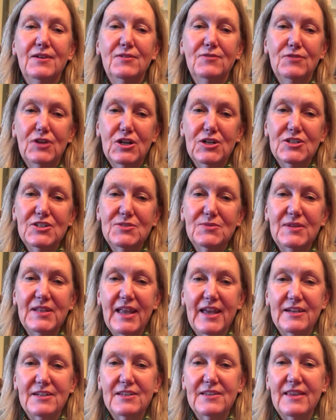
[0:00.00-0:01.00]
First, we'd
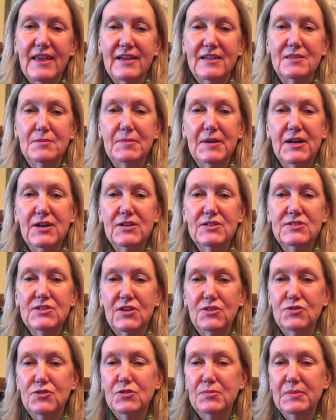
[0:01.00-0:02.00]
like to thank the parents
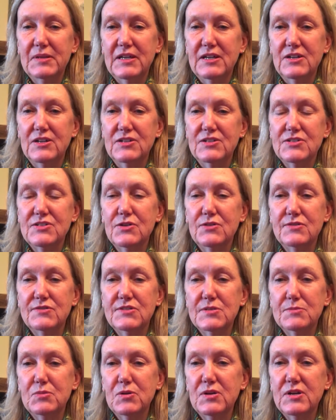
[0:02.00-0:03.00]
and troop leaders who have
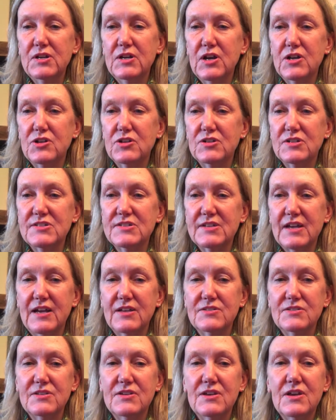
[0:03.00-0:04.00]
supported our Girl
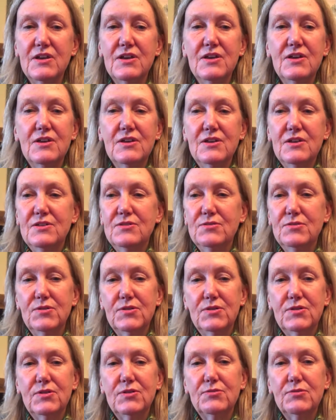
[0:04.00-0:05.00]
Scouts
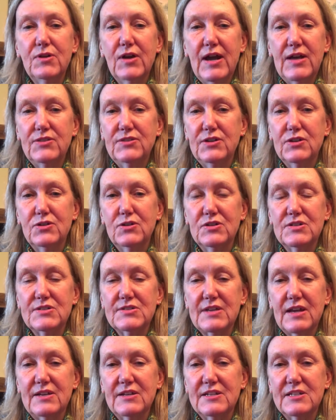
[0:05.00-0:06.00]
throughout their Girl
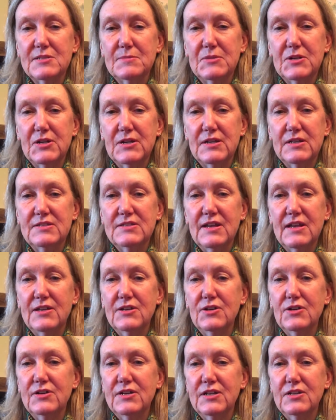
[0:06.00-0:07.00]
Scout experience and
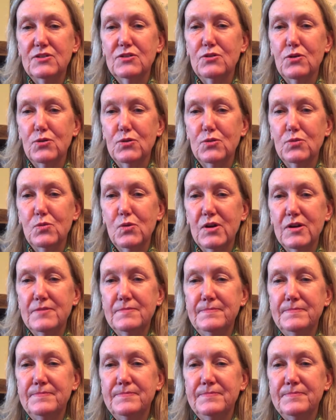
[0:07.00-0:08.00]
earning the Gold Award.
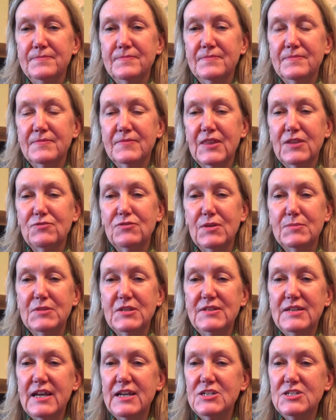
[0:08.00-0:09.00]
From the
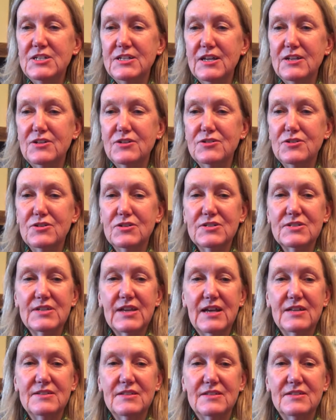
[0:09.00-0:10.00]
day she entered Girl
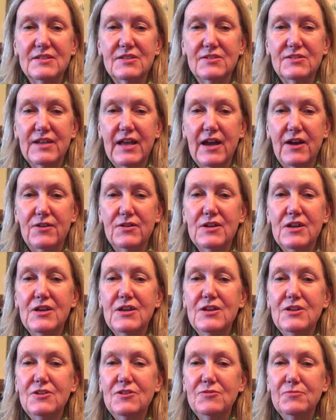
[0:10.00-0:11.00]
Scouts until now,
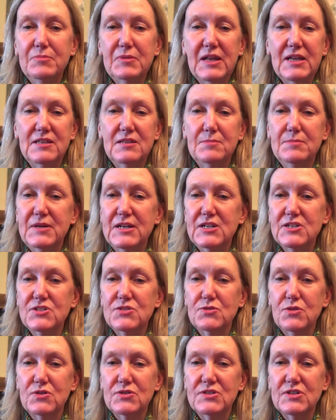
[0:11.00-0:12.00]
you've played the biggest
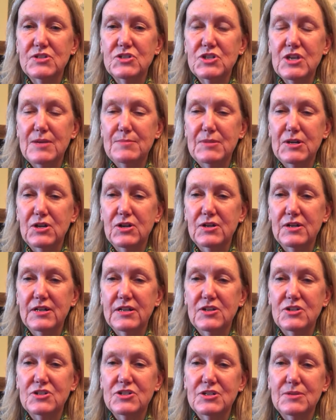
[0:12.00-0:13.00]
roles in shaping her
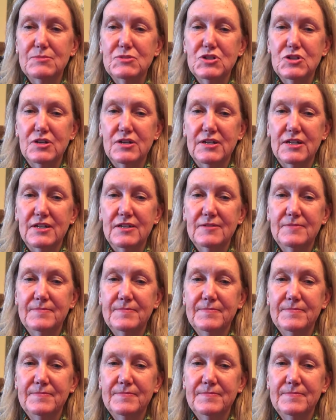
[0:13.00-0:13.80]
leadership journey.